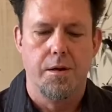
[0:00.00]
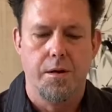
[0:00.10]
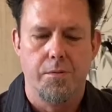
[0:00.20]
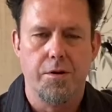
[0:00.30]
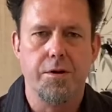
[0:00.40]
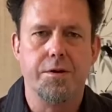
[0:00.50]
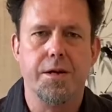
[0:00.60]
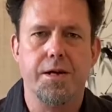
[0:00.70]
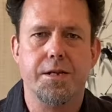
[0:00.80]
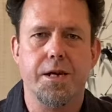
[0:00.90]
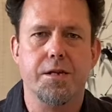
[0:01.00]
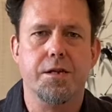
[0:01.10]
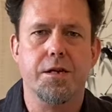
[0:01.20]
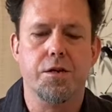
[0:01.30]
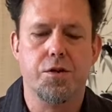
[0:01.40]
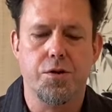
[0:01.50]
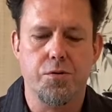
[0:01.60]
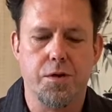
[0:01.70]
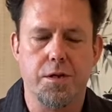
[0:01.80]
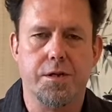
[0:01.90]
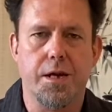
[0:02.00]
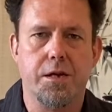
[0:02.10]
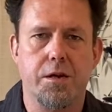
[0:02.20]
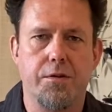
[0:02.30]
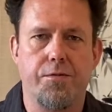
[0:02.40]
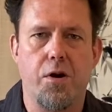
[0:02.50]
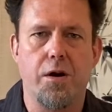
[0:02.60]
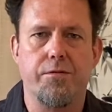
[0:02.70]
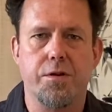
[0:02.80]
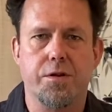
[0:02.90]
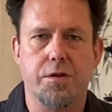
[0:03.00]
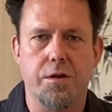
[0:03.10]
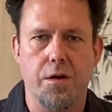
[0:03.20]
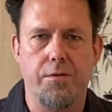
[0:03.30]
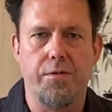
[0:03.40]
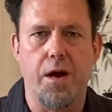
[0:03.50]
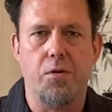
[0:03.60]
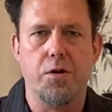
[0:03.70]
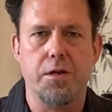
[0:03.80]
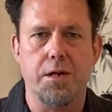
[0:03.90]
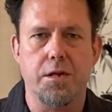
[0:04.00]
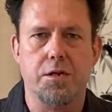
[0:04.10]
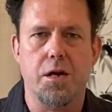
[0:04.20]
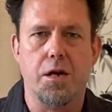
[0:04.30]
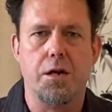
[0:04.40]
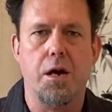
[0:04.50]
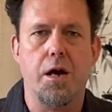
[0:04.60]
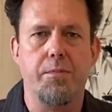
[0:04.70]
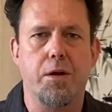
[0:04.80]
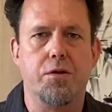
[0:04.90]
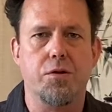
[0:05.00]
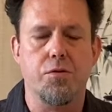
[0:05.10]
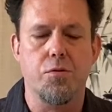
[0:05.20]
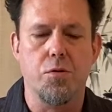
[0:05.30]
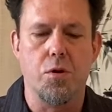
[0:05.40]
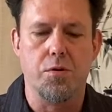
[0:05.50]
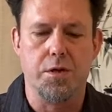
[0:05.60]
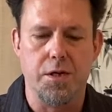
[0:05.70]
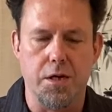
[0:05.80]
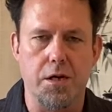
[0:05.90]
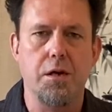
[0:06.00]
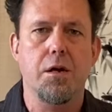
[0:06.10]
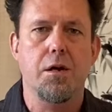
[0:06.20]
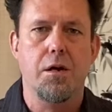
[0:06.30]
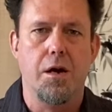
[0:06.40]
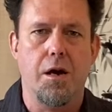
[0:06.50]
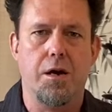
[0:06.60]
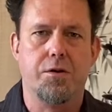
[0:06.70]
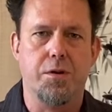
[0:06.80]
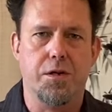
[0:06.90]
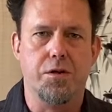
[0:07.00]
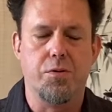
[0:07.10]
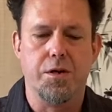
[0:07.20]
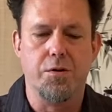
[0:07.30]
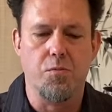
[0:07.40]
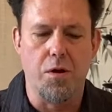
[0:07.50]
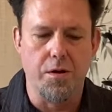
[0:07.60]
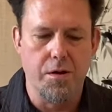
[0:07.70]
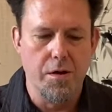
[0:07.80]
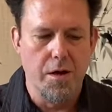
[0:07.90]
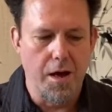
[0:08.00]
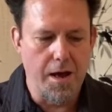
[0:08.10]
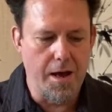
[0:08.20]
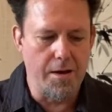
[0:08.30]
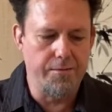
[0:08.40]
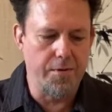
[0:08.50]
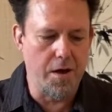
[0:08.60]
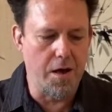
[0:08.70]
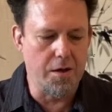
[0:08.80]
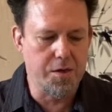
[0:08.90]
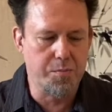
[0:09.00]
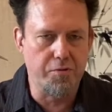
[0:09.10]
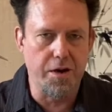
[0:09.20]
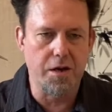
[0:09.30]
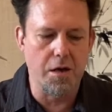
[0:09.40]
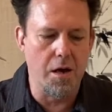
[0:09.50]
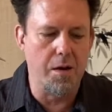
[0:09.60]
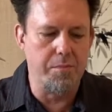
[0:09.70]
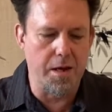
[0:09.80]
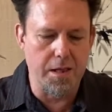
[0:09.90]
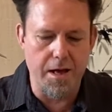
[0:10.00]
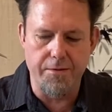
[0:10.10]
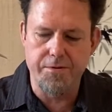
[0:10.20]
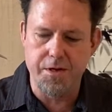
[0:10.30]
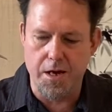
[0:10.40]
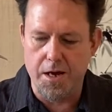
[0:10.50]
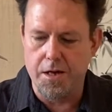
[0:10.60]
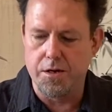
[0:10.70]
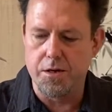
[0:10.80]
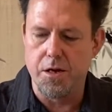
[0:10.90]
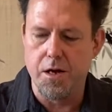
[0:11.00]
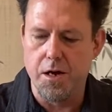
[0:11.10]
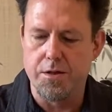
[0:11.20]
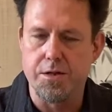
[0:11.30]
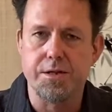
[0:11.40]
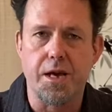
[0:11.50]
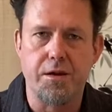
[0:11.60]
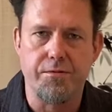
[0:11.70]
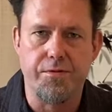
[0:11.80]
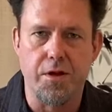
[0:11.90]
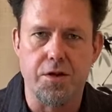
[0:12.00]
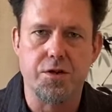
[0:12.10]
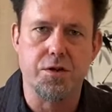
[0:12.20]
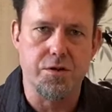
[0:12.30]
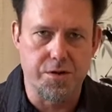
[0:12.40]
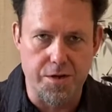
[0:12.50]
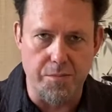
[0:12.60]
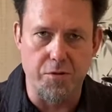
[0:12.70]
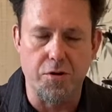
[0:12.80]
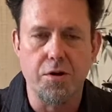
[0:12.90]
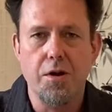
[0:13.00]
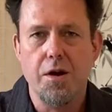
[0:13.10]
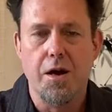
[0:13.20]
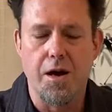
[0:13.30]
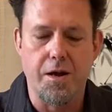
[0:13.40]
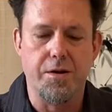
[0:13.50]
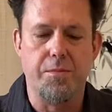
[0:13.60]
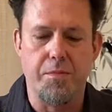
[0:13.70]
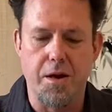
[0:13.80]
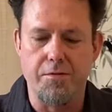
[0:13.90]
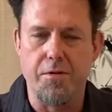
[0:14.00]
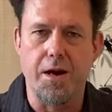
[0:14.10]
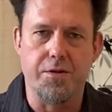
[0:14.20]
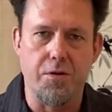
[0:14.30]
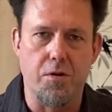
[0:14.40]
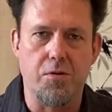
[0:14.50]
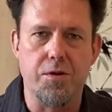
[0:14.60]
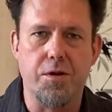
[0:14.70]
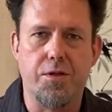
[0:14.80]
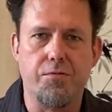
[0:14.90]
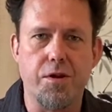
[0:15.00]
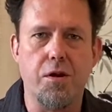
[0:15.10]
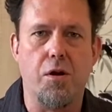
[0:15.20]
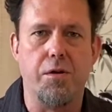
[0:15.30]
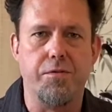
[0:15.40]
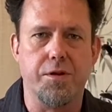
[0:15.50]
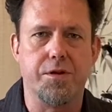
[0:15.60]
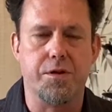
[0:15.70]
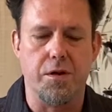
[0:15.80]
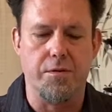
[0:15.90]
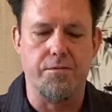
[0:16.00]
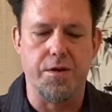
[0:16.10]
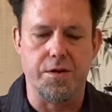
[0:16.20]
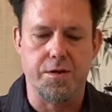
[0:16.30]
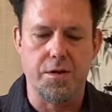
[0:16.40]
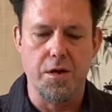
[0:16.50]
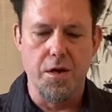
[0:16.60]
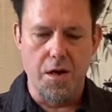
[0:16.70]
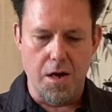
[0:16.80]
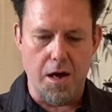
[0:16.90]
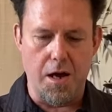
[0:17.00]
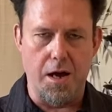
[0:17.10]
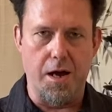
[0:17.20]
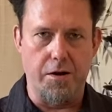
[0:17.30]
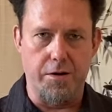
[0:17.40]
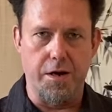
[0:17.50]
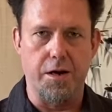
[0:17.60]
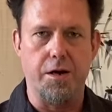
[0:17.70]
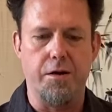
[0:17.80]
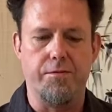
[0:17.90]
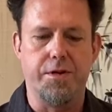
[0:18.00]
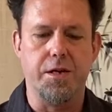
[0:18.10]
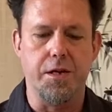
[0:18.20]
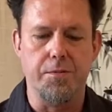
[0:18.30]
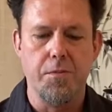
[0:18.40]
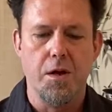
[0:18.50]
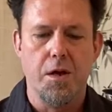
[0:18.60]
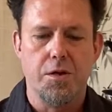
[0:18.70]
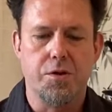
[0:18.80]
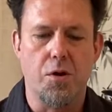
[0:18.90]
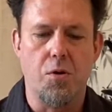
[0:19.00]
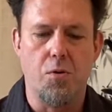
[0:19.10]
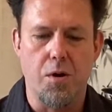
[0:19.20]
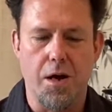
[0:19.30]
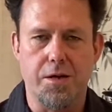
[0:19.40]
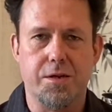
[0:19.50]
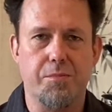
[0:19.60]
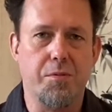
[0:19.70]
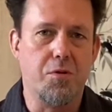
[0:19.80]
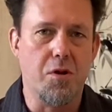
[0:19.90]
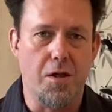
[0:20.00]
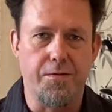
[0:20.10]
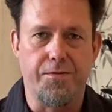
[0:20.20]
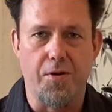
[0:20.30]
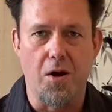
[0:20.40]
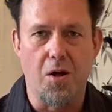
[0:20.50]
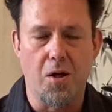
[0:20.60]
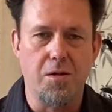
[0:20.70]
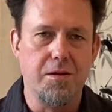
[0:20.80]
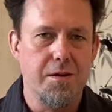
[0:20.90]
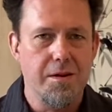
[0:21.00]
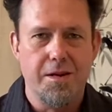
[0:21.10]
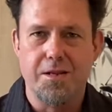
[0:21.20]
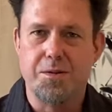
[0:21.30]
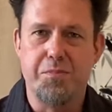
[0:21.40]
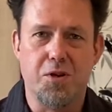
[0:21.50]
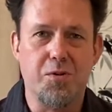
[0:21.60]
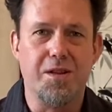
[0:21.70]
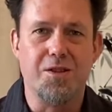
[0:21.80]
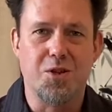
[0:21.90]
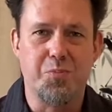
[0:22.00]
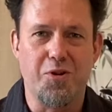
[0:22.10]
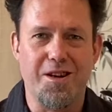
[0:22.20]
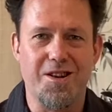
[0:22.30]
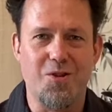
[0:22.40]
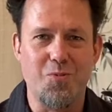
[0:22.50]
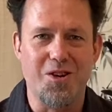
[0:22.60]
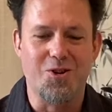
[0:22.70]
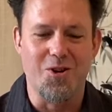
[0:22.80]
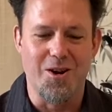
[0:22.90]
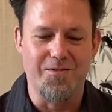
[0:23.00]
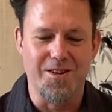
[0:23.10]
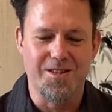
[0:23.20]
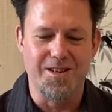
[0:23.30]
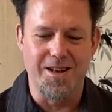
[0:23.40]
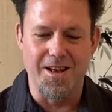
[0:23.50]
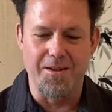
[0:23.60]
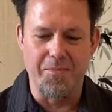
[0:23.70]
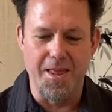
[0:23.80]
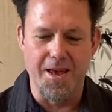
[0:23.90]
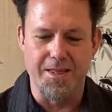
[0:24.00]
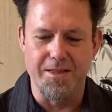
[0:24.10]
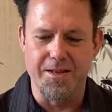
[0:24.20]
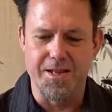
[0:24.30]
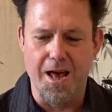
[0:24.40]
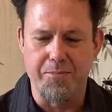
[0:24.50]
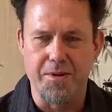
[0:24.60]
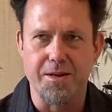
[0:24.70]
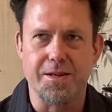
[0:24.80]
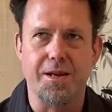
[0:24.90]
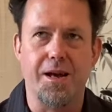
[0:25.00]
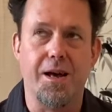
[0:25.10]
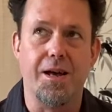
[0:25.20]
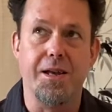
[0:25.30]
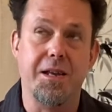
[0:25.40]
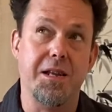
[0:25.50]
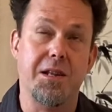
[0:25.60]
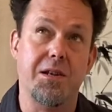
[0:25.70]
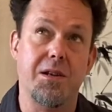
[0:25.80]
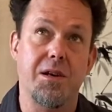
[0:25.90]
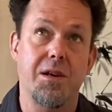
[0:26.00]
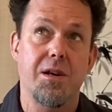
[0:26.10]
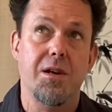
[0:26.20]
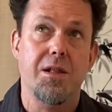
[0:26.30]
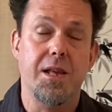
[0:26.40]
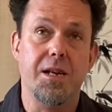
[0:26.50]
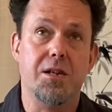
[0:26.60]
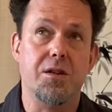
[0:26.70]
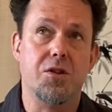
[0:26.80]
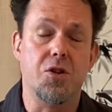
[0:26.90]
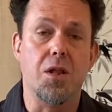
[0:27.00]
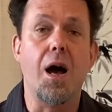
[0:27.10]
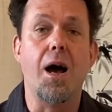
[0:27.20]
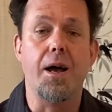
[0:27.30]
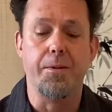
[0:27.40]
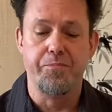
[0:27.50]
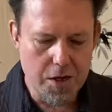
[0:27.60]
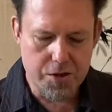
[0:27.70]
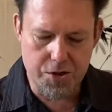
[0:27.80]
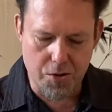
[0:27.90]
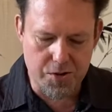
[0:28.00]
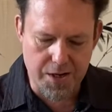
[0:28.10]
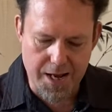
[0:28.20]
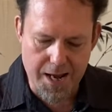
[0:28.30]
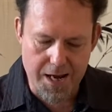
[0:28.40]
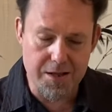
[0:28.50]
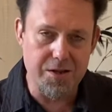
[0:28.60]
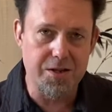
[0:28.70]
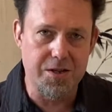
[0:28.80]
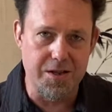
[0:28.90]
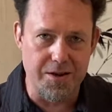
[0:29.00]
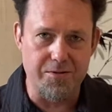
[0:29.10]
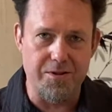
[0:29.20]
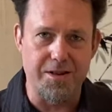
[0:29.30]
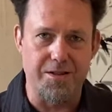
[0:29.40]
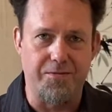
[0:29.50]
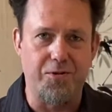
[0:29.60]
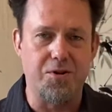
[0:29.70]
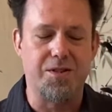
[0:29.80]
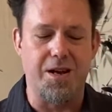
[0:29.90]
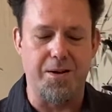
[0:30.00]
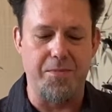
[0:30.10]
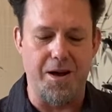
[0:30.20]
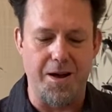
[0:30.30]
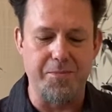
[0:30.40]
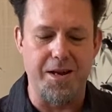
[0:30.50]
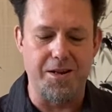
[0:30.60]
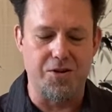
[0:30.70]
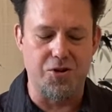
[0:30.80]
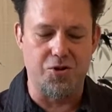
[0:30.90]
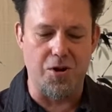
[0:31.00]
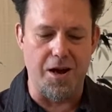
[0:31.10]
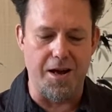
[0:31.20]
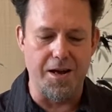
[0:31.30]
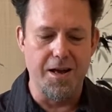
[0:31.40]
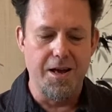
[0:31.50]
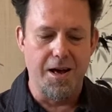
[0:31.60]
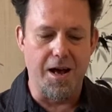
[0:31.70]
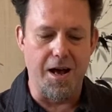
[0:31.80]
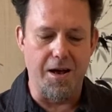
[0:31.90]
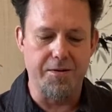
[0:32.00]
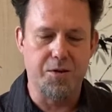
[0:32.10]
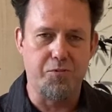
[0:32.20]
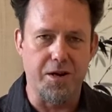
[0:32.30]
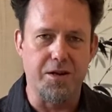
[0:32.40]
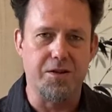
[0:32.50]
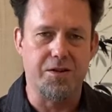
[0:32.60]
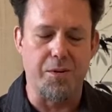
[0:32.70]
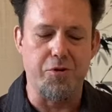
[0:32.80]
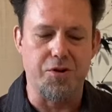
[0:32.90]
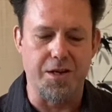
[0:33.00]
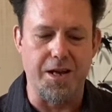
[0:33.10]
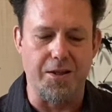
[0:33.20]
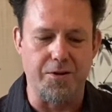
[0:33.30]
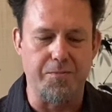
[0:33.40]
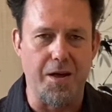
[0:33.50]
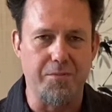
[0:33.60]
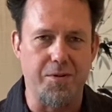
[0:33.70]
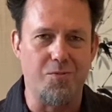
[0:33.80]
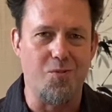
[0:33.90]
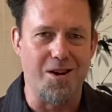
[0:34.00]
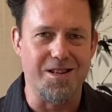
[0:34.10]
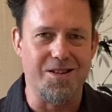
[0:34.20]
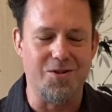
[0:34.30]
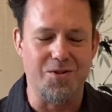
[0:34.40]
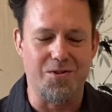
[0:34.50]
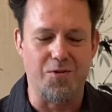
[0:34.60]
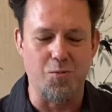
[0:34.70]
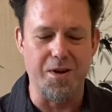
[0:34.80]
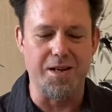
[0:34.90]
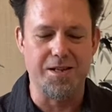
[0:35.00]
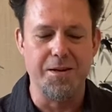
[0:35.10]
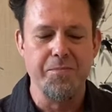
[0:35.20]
We're here today tasting two consecutive harvests of our Lishan High Mountain Oolong Tea, 2021. I have spring on my left and the second flush, summer, on my right. There are only 3 harvests of this area of tea. So some people call it fall. It's between the spring and the winter harvest. And this happened in late July. So today, this is literally the first time I'm getting to try spring and summer together. I've been wanting to do this for weeks.